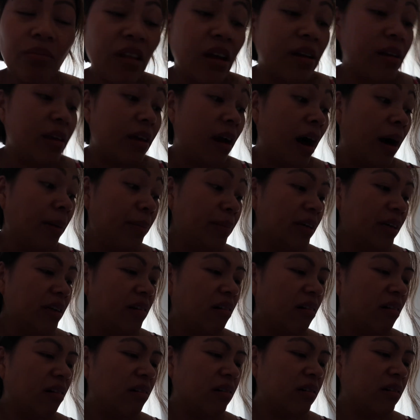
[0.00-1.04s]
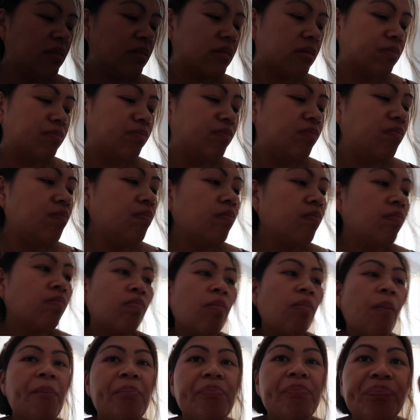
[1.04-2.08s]
Yummy, guys. Hmm?
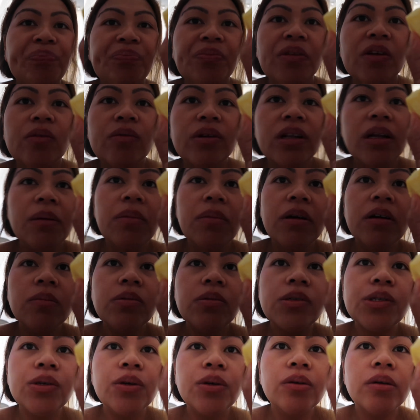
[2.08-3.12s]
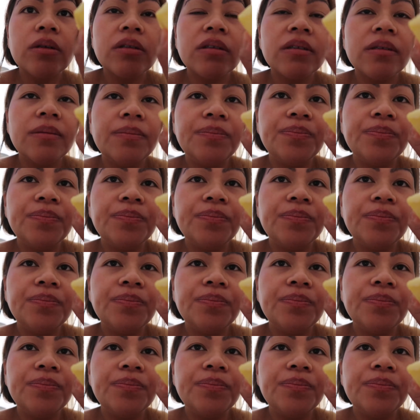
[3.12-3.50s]
With a bit of salt.